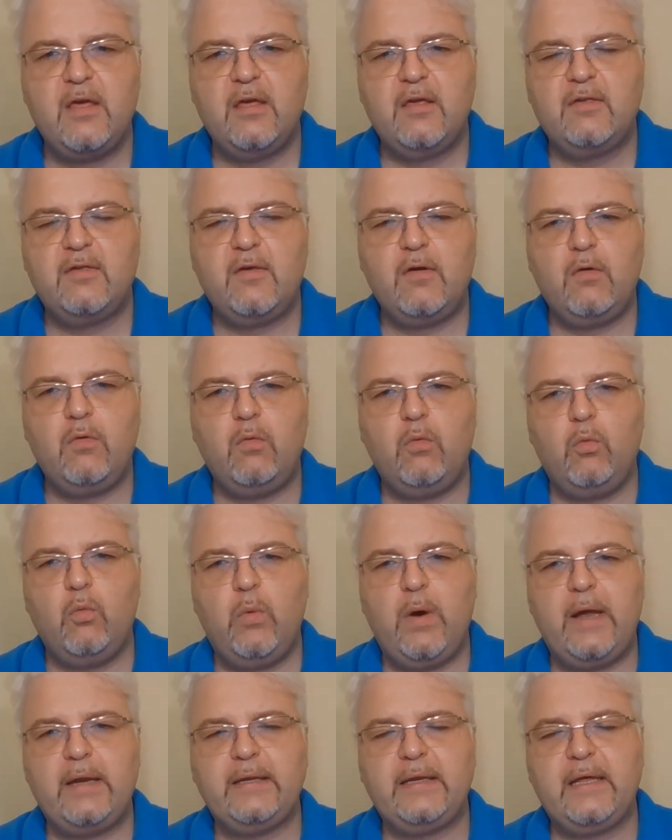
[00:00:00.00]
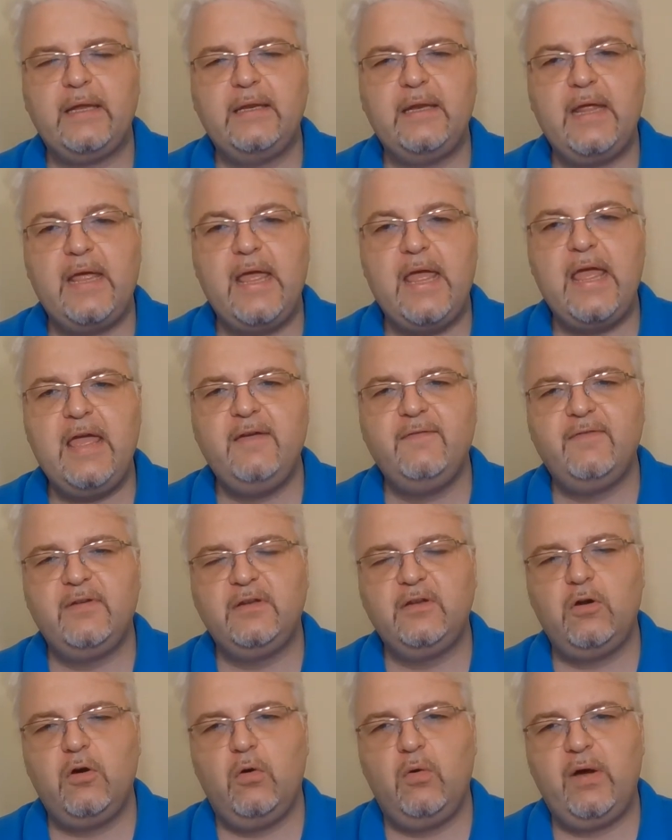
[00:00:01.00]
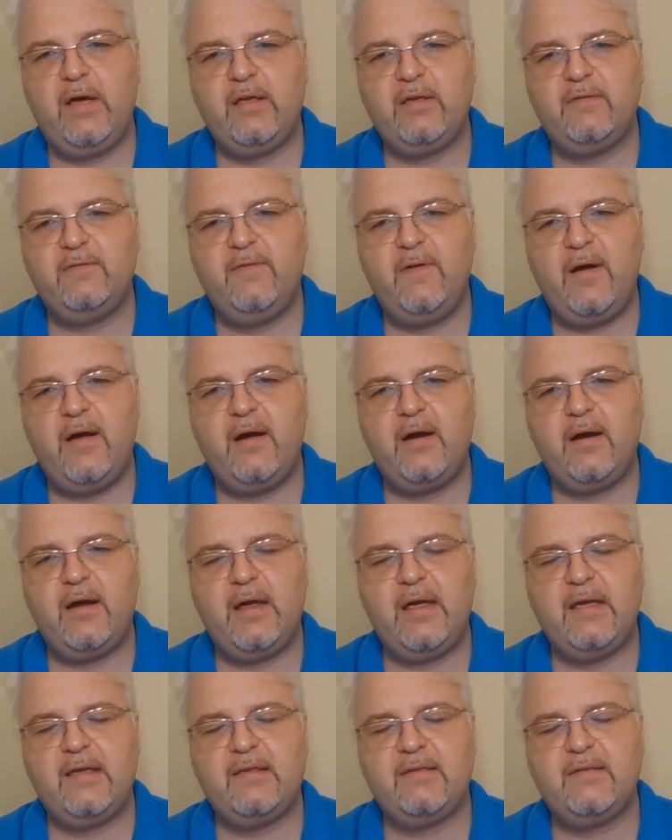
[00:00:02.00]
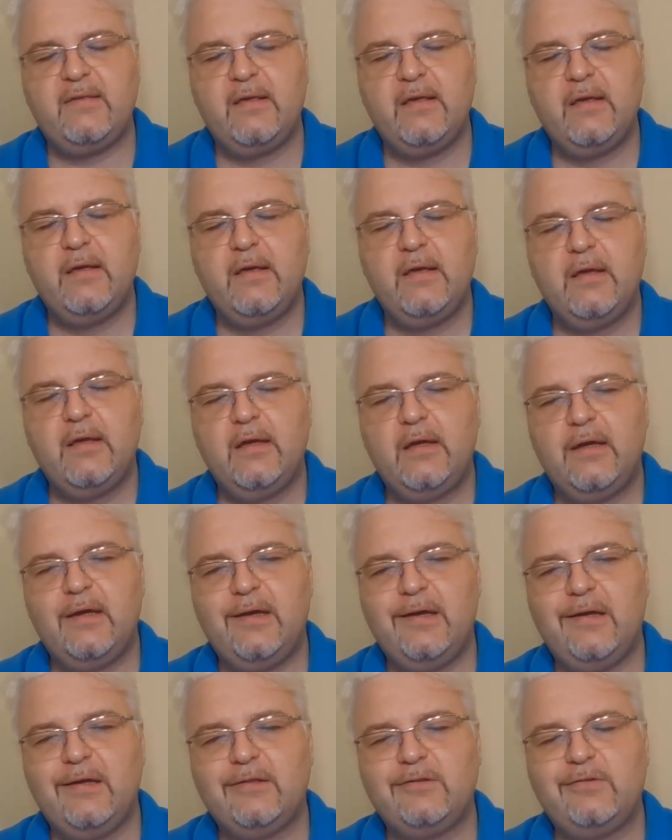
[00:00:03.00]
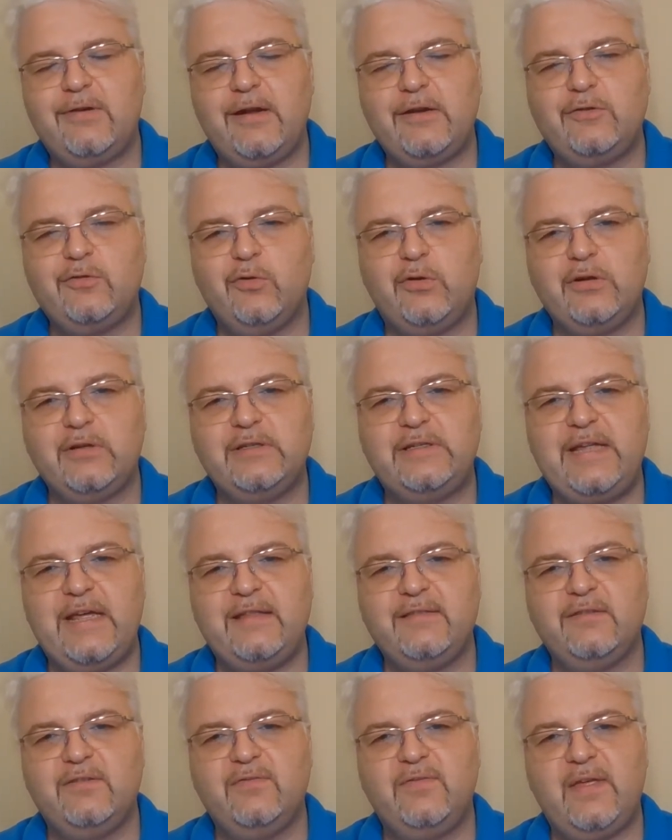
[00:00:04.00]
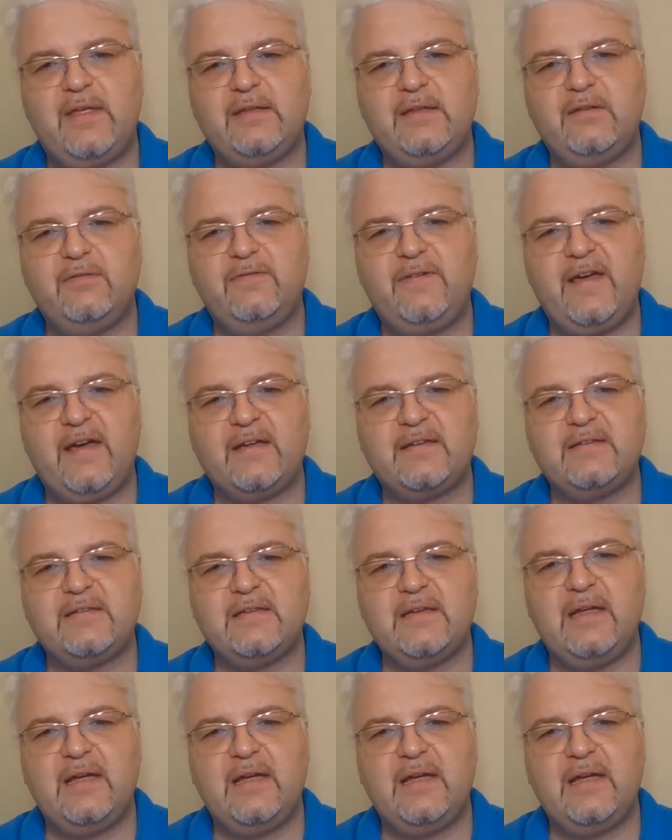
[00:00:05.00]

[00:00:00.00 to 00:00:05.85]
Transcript: So one can even go as far as try to contend that, in fact,